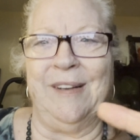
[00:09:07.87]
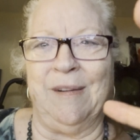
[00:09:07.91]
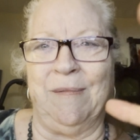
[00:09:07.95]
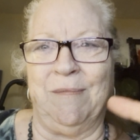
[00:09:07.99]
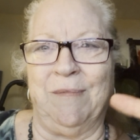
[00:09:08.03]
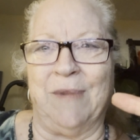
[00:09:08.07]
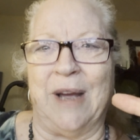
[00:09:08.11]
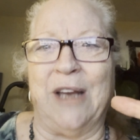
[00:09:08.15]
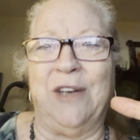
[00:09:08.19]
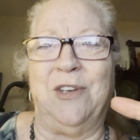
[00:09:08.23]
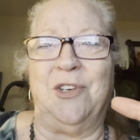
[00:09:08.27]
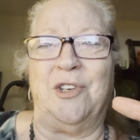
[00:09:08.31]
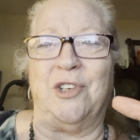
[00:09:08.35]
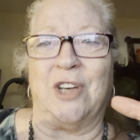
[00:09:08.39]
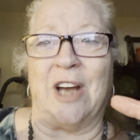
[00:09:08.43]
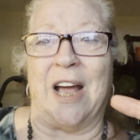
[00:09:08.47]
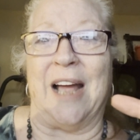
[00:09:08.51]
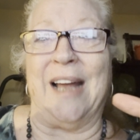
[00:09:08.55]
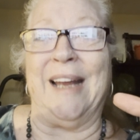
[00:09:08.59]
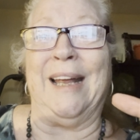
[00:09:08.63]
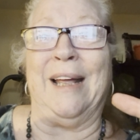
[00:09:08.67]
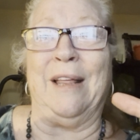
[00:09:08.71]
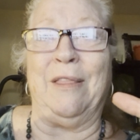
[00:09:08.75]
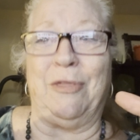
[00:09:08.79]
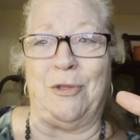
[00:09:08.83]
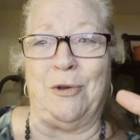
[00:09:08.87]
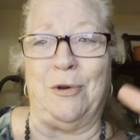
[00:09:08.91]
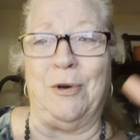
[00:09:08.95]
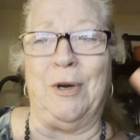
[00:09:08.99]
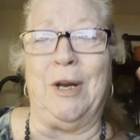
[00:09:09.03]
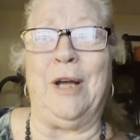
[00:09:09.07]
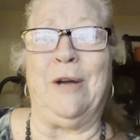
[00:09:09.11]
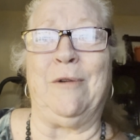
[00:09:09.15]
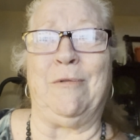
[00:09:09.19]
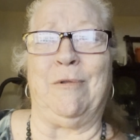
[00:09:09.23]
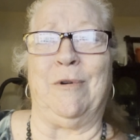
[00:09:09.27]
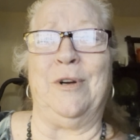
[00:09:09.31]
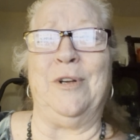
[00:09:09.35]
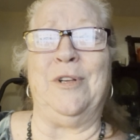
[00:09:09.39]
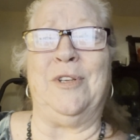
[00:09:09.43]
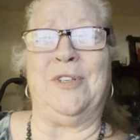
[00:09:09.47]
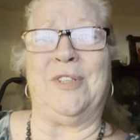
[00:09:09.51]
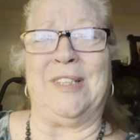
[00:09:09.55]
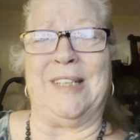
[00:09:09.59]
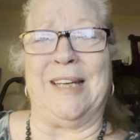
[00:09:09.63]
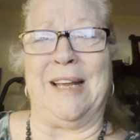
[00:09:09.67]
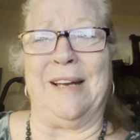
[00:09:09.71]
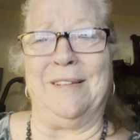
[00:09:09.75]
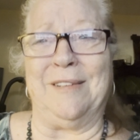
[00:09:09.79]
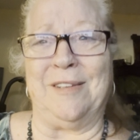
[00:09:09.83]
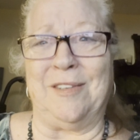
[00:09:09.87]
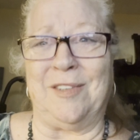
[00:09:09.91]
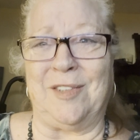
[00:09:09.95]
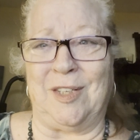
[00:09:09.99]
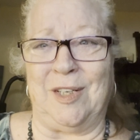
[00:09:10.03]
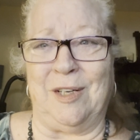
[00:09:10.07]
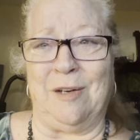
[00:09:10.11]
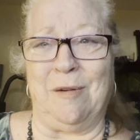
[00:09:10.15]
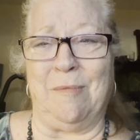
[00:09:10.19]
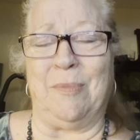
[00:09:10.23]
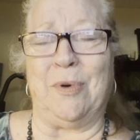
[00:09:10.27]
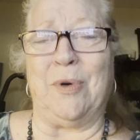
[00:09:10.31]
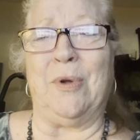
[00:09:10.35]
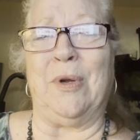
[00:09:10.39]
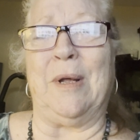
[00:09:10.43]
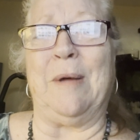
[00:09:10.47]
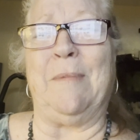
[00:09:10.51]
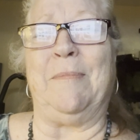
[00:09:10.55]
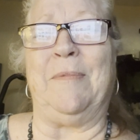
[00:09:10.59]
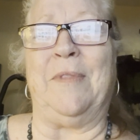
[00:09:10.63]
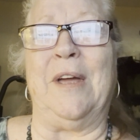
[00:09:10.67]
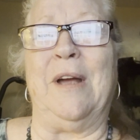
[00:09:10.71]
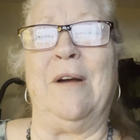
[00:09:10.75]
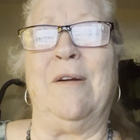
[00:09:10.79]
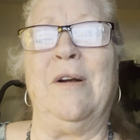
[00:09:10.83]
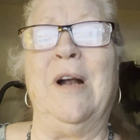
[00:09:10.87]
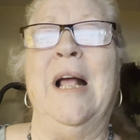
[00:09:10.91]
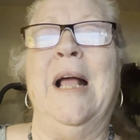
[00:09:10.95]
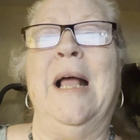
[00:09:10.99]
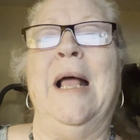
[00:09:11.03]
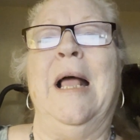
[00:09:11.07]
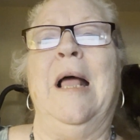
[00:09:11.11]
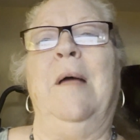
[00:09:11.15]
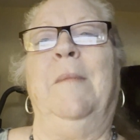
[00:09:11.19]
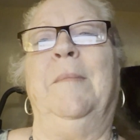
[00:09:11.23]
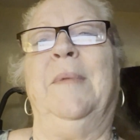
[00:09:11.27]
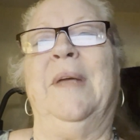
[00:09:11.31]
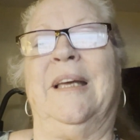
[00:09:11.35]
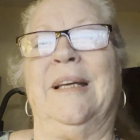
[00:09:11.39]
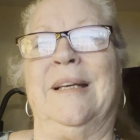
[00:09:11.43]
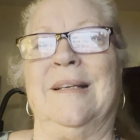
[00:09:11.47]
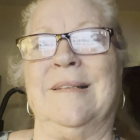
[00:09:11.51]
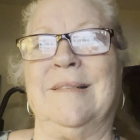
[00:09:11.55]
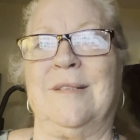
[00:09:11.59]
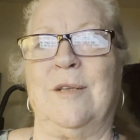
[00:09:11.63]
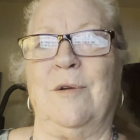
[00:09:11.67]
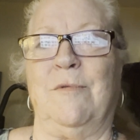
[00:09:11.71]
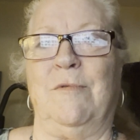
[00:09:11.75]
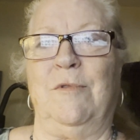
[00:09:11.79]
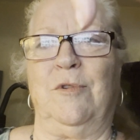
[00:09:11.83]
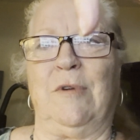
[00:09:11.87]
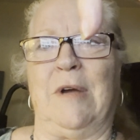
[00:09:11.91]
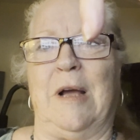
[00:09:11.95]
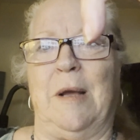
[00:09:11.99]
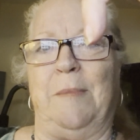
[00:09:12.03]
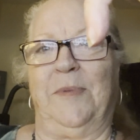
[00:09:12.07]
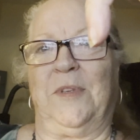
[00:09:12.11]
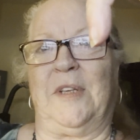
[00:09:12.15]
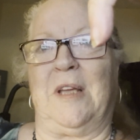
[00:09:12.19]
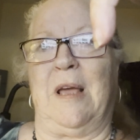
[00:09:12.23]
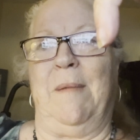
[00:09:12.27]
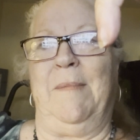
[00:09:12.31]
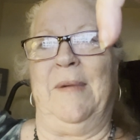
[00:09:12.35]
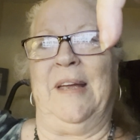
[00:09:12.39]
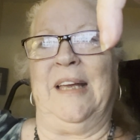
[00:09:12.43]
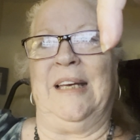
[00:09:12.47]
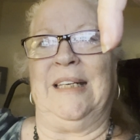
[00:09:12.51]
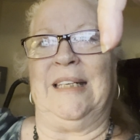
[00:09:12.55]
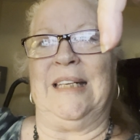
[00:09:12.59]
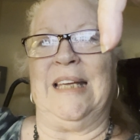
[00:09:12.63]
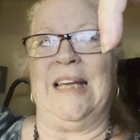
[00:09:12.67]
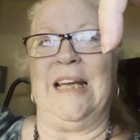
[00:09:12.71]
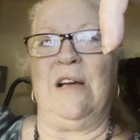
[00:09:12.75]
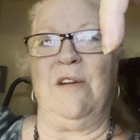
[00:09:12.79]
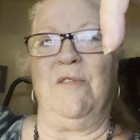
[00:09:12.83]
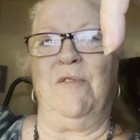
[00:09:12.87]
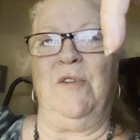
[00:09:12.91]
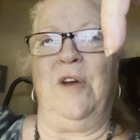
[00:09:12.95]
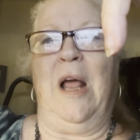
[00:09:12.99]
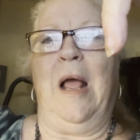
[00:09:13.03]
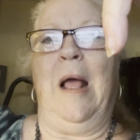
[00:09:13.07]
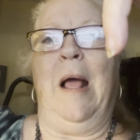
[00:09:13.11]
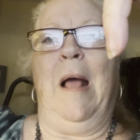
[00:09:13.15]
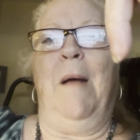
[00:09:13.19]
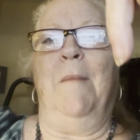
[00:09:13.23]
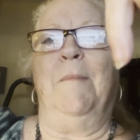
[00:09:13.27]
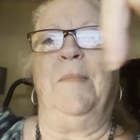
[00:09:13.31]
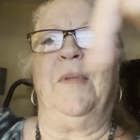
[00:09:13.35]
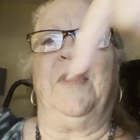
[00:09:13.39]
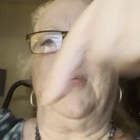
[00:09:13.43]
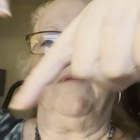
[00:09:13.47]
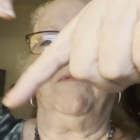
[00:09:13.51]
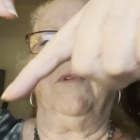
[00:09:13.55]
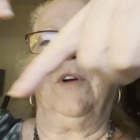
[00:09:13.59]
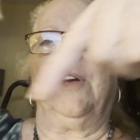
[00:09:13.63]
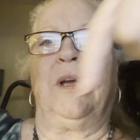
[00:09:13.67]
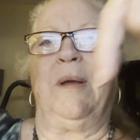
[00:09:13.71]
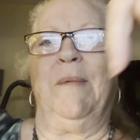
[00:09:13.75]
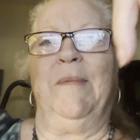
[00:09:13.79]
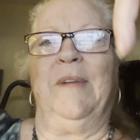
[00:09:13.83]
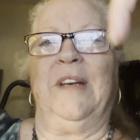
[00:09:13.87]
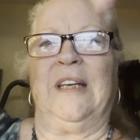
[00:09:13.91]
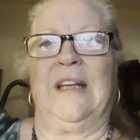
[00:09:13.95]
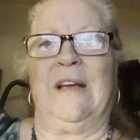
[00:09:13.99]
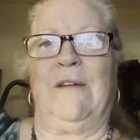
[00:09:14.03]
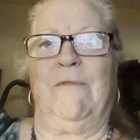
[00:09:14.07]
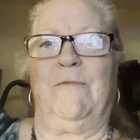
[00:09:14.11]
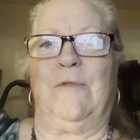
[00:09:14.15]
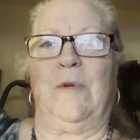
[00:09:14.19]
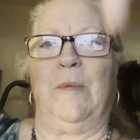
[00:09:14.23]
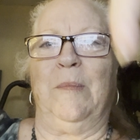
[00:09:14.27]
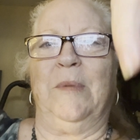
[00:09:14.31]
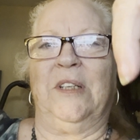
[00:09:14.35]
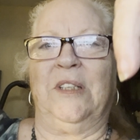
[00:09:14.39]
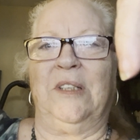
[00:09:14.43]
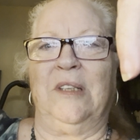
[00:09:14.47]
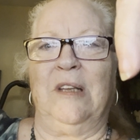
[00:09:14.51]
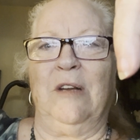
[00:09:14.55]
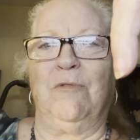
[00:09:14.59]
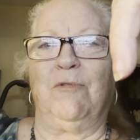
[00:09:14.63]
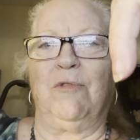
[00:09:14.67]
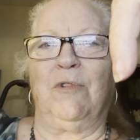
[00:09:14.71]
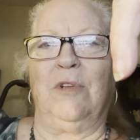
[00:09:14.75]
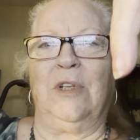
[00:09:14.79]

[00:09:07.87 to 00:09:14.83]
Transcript: my giant 30-quart stainless steel bowl up there, because there were drops coming down, but they weren't coming down from a central